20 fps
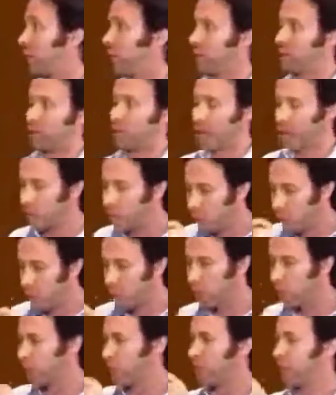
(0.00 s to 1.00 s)
We just make
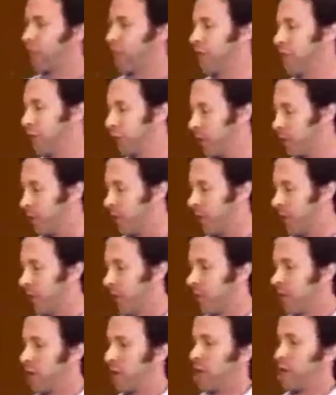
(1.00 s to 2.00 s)
tools
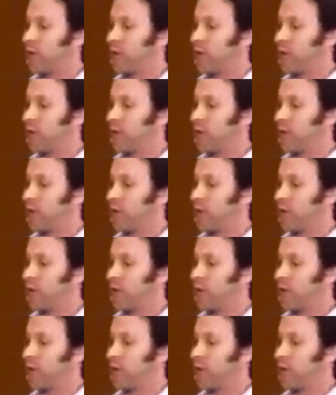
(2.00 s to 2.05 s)
to